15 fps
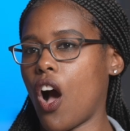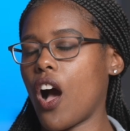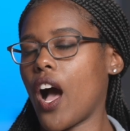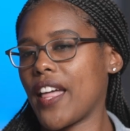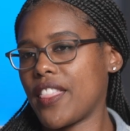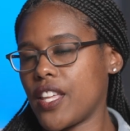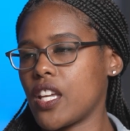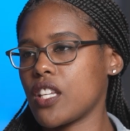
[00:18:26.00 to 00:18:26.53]

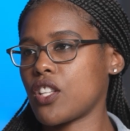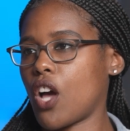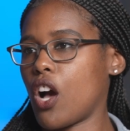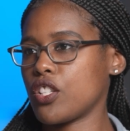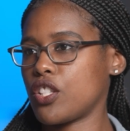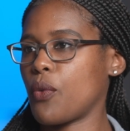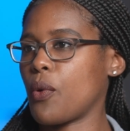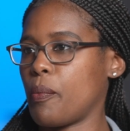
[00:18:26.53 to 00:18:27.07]
I think is
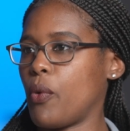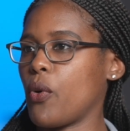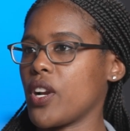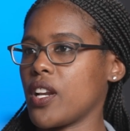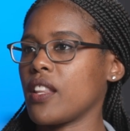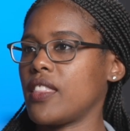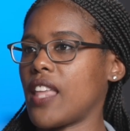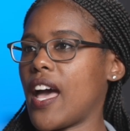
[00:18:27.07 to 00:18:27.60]
also
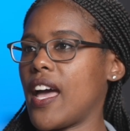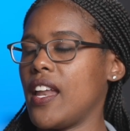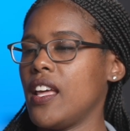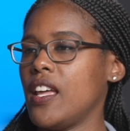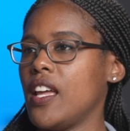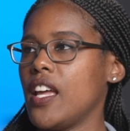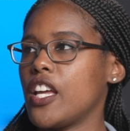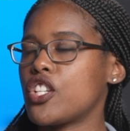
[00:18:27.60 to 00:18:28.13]
important, that
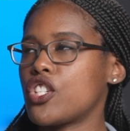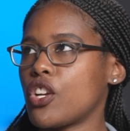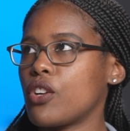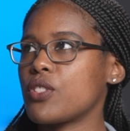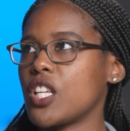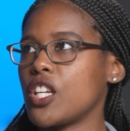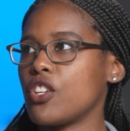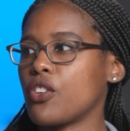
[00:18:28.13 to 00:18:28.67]
it
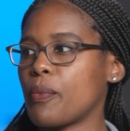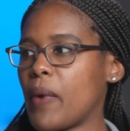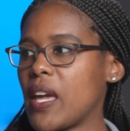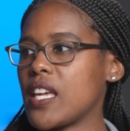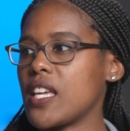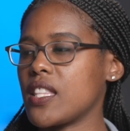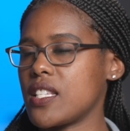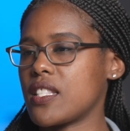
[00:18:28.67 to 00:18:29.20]
shows that you're
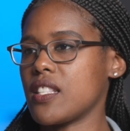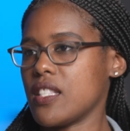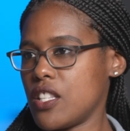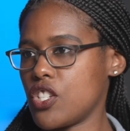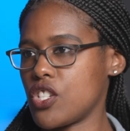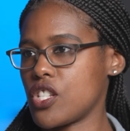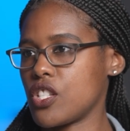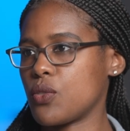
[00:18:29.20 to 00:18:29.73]
making these
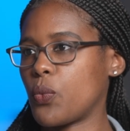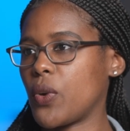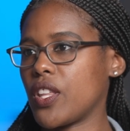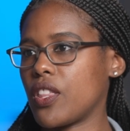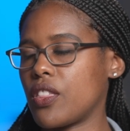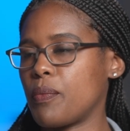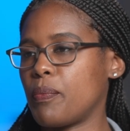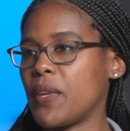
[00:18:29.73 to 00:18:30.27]
decisions
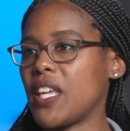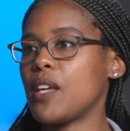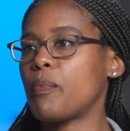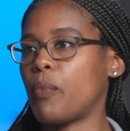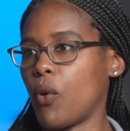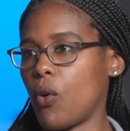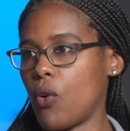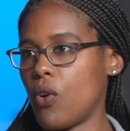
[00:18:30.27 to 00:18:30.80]
with
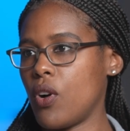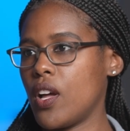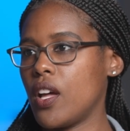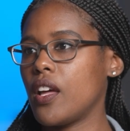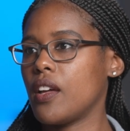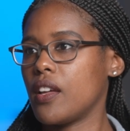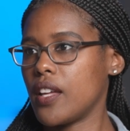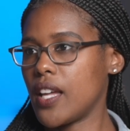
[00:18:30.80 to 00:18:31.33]
people,
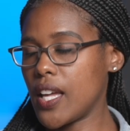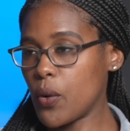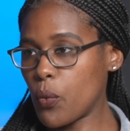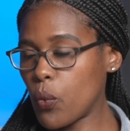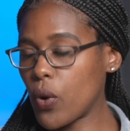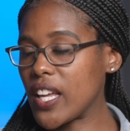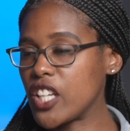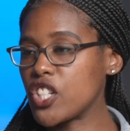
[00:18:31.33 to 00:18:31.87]

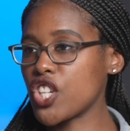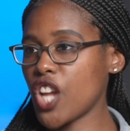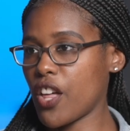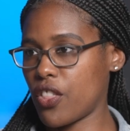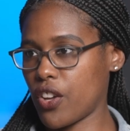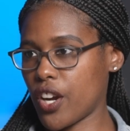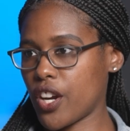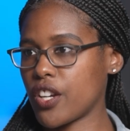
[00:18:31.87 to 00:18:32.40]
each
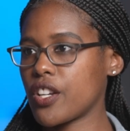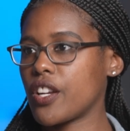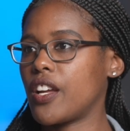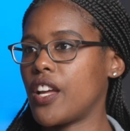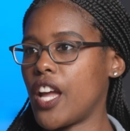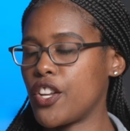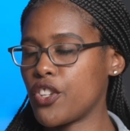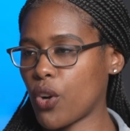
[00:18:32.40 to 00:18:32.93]
other,
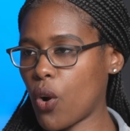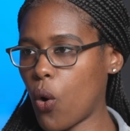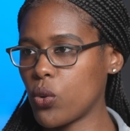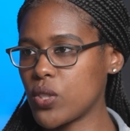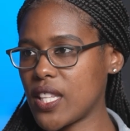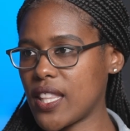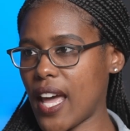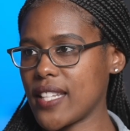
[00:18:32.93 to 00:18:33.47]
and you're
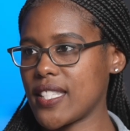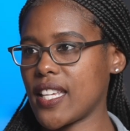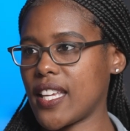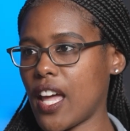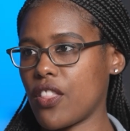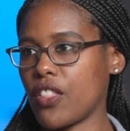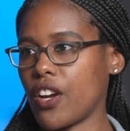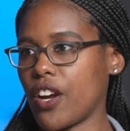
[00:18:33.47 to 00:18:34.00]
holding that
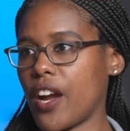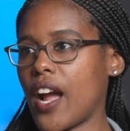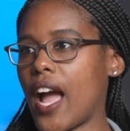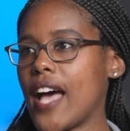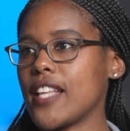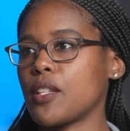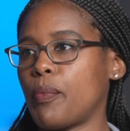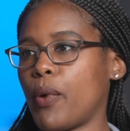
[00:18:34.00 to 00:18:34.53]
together
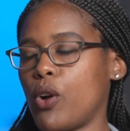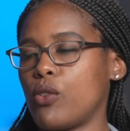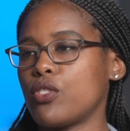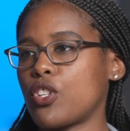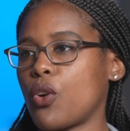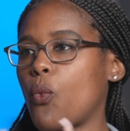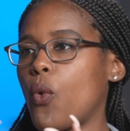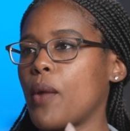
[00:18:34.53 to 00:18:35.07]
as
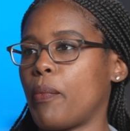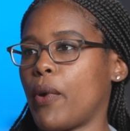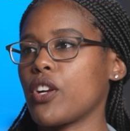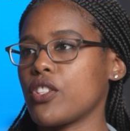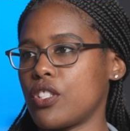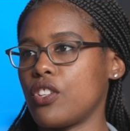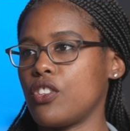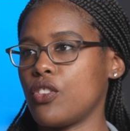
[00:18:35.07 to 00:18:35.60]
opposed to one
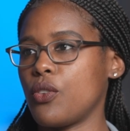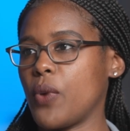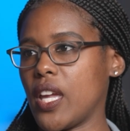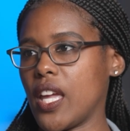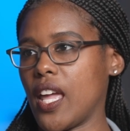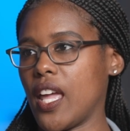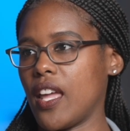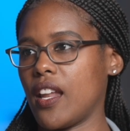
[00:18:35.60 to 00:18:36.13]
person
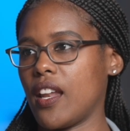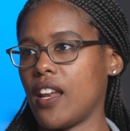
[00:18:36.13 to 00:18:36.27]
doing it